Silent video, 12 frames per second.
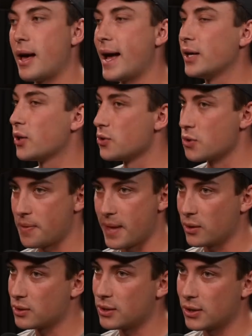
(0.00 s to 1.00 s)

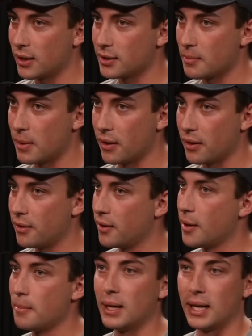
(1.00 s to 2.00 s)
$800,000 a month,
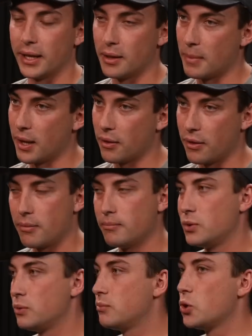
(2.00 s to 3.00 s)
$1 million a month,
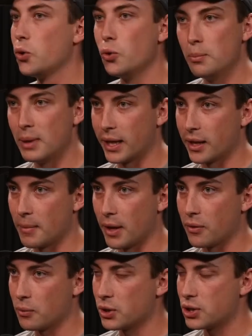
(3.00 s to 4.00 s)
$2 million a
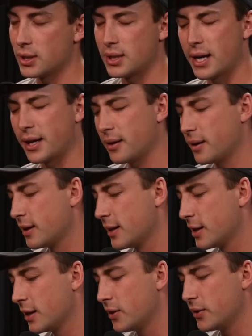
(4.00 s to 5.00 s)
month, which is like,
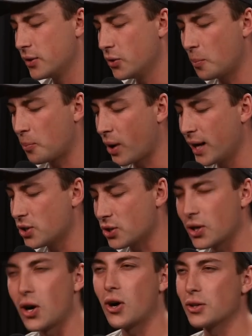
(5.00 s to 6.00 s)
your brain
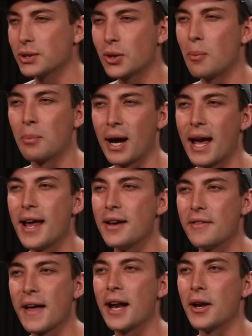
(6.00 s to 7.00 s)
just can't
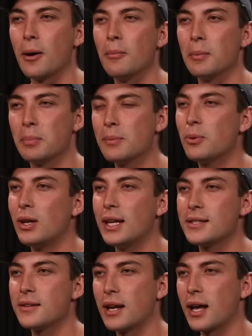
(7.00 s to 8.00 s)
comprehend that number. People
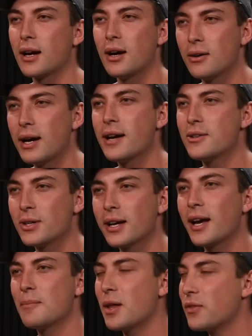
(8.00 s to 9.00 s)
listen, they're like, oh,
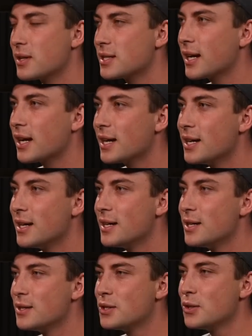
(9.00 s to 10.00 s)
800K a month. It's like,
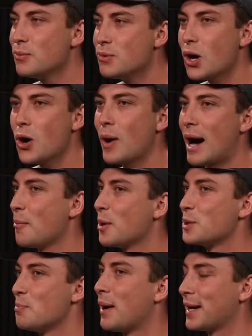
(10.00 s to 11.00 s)
do you know how
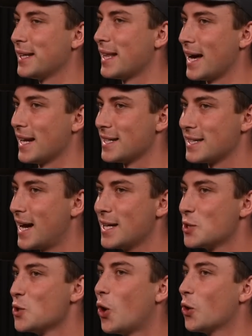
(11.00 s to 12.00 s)
much money that is? That
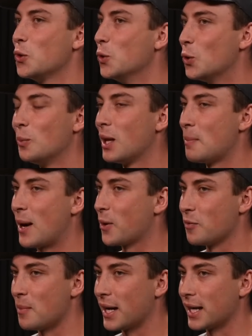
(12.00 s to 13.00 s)
is not a normal amount
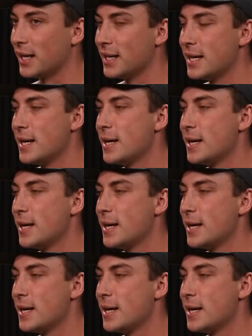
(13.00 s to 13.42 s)
of money,